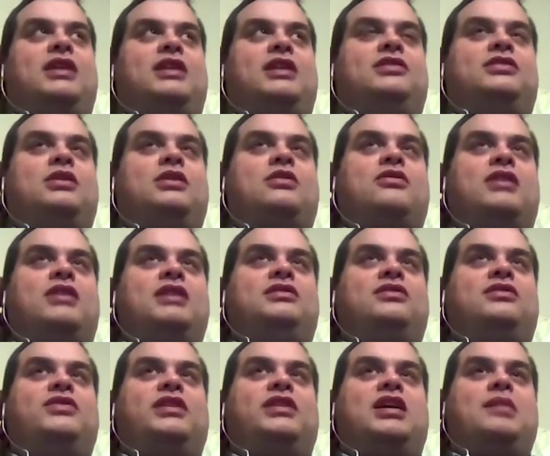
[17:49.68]
it's so crazy
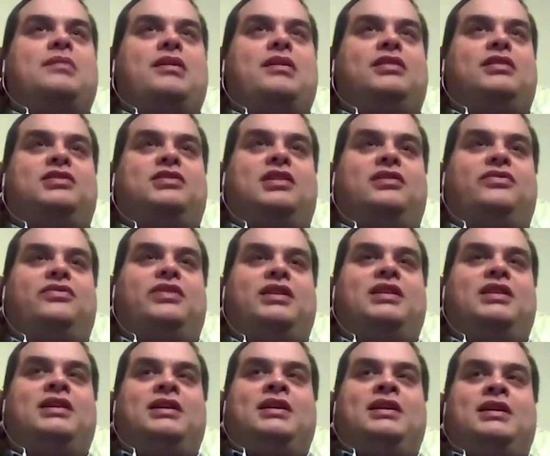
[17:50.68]
thinking about this stuff, and
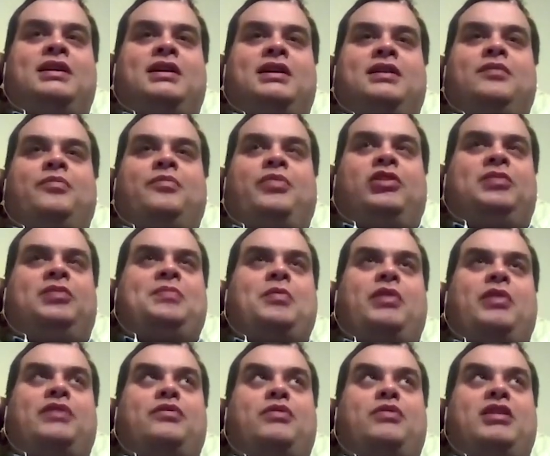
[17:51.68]
possibly
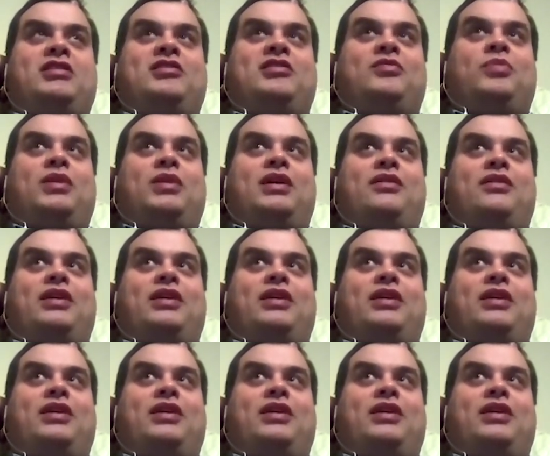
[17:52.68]
one of the reasons why